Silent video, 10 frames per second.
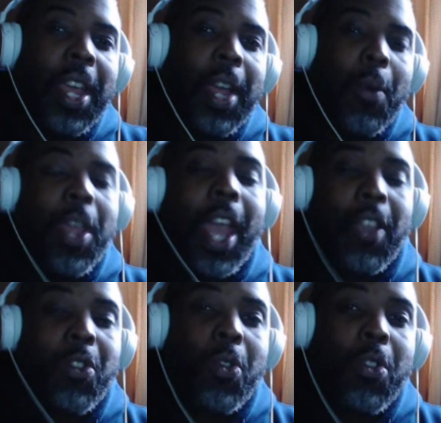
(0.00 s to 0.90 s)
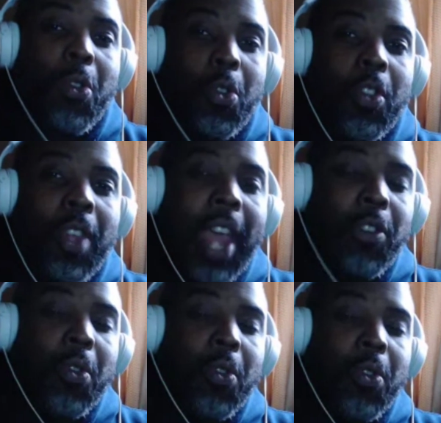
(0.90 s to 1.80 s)
when you actually do the
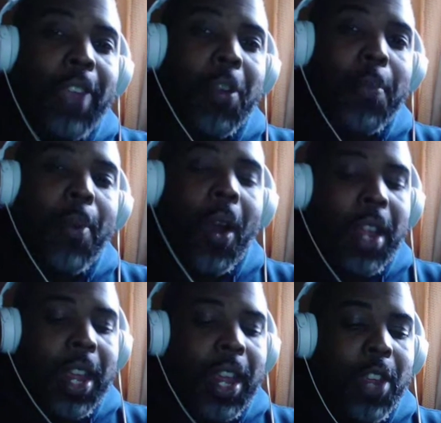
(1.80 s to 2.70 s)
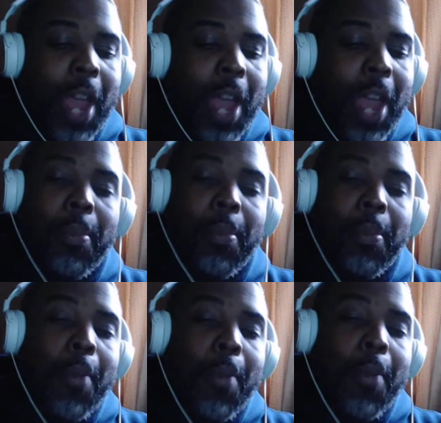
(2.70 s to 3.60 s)
actual matchup part, you have to play it
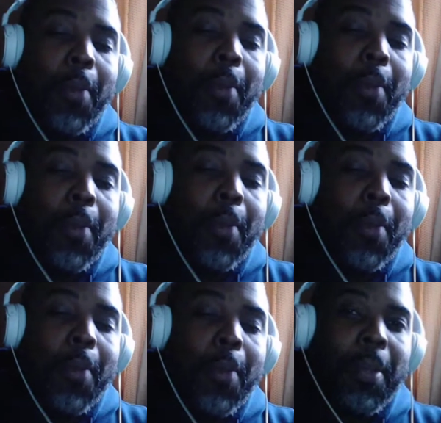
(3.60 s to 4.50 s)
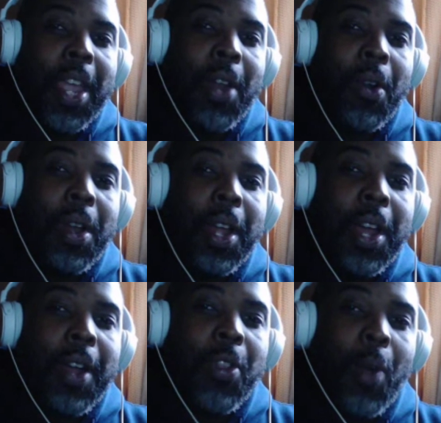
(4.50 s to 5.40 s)
multiple times, because you have to play it on
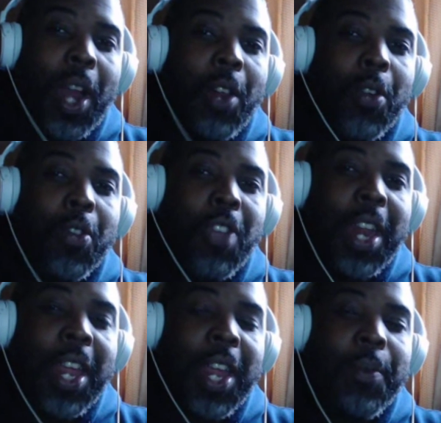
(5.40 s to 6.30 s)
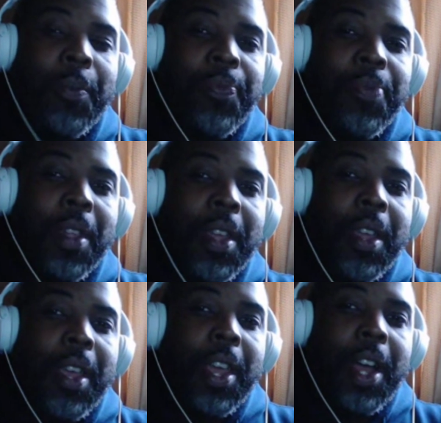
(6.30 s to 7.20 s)
the regular setting,
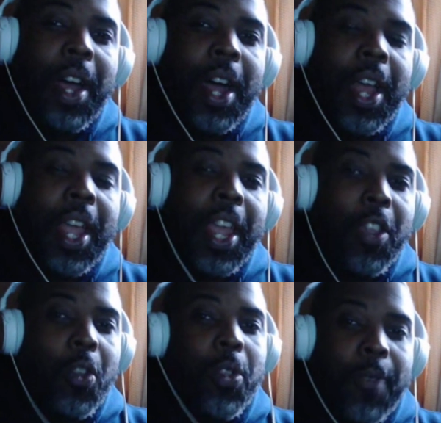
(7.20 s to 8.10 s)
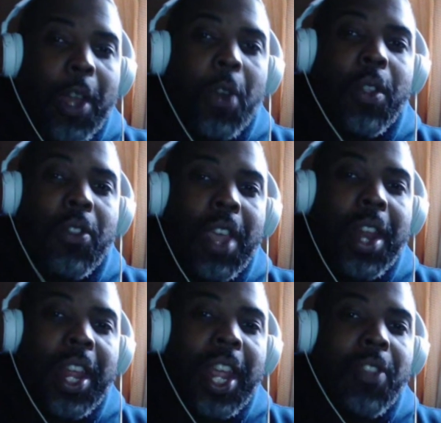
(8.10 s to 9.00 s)
and the veteran
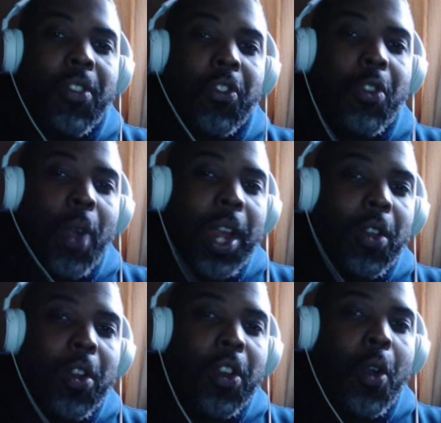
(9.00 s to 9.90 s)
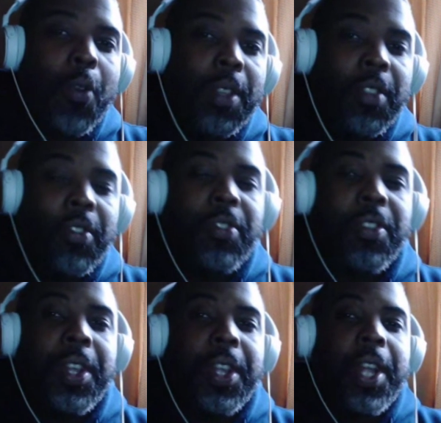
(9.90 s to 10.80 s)
setting, and just the regular novice
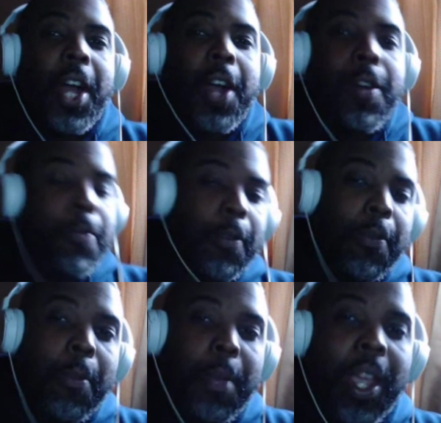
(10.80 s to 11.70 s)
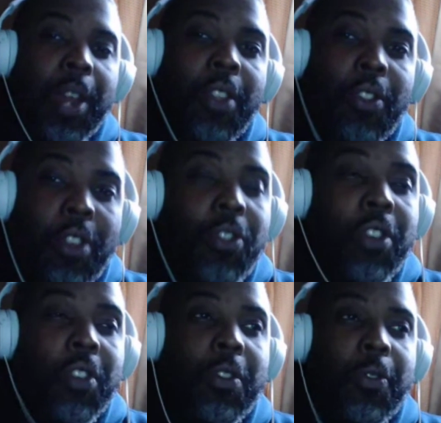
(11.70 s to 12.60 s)
from the beginning, just
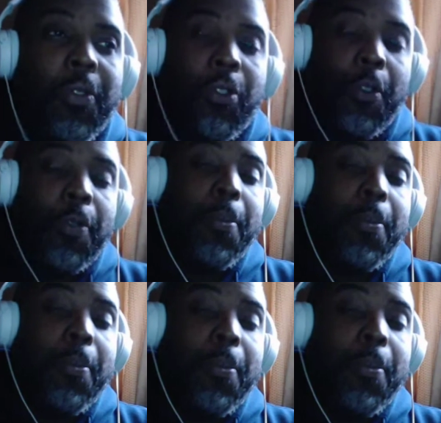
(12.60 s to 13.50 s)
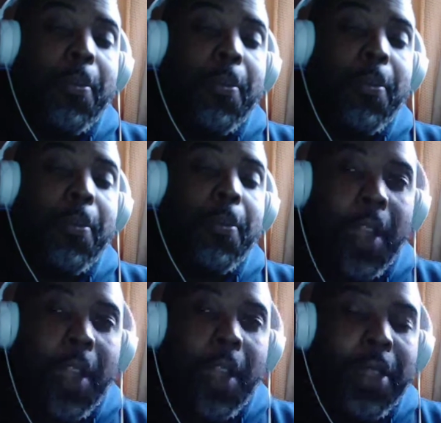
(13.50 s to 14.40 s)
to familiarize yourself with
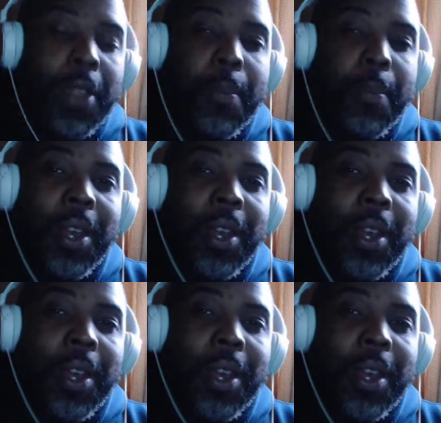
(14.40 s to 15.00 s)
everything. But